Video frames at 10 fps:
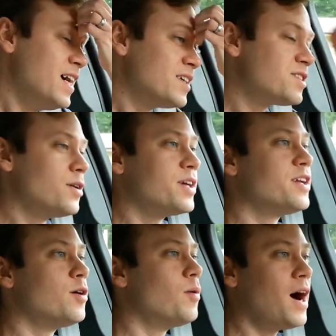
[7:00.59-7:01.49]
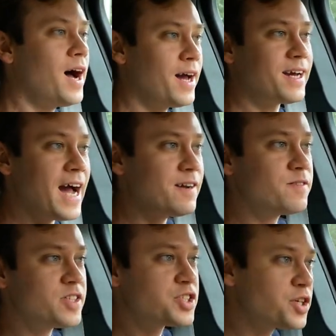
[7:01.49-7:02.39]
so you know, I kind
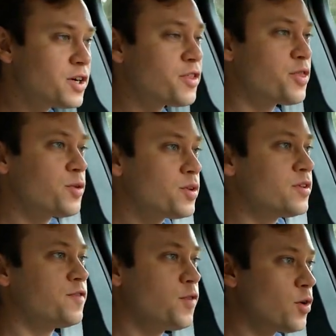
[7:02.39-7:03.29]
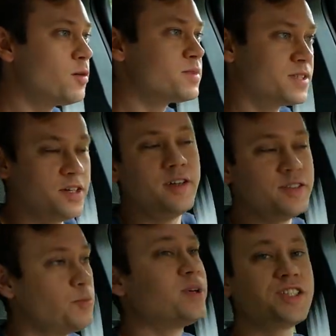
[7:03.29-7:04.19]
of discerned through the forums, and you know,
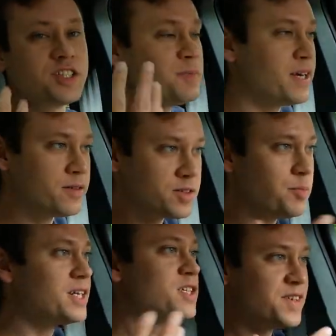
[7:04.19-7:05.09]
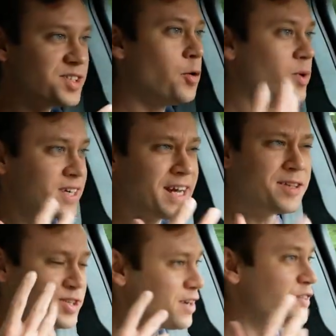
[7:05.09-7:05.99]
it wasn't just me; it was a bunch of us all working
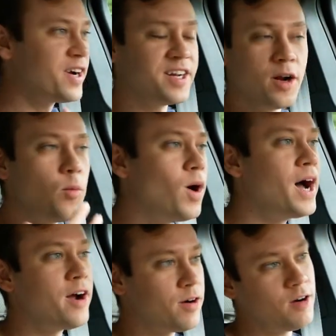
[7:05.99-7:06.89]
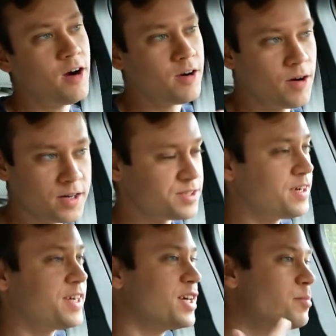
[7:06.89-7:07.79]
together trying to figure out, you know, why our, our car is
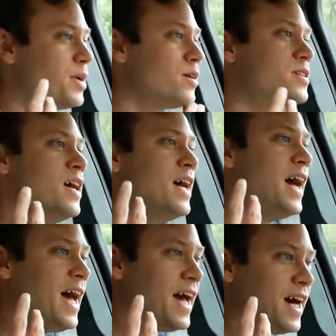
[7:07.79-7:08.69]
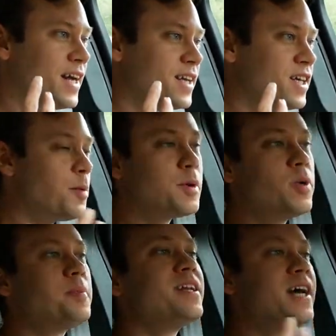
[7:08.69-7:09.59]
not getting built. And you know, but it
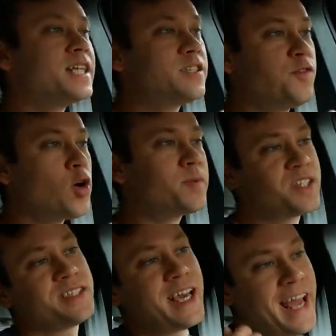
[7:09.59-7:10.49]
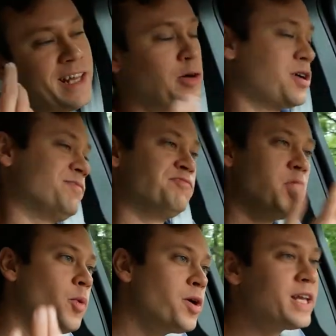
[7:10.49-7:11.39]
would have been nice if Ford was just like, "Hey, look,
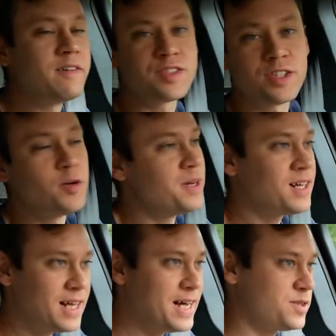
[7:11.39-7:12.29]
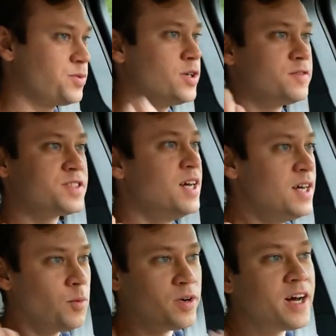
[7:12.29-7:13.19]
we only have so many glass roofs.
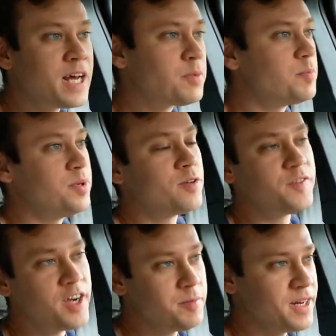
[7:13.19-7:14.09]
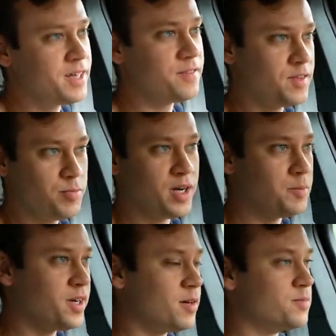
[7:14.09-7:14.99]
We're not able to build very many of the
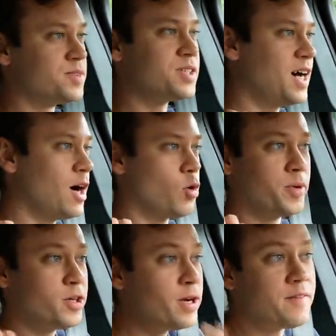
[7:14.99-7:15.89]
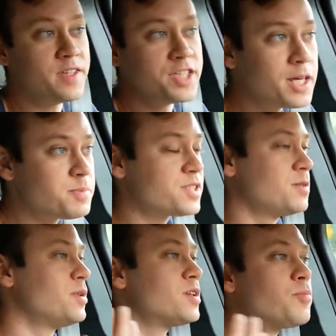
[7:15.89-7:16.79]
premiums, uh, or we don't have the chips
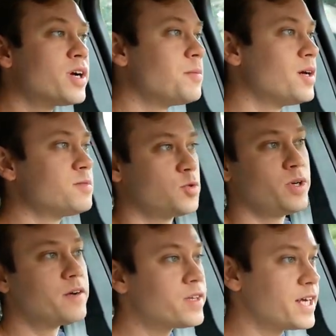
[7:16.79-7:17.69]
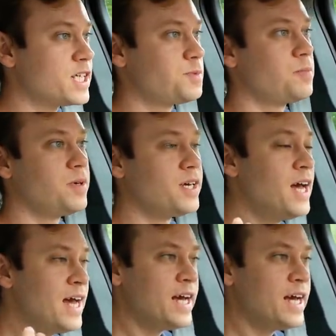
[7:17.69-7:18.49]
to build the premiums, or whatever the case might be.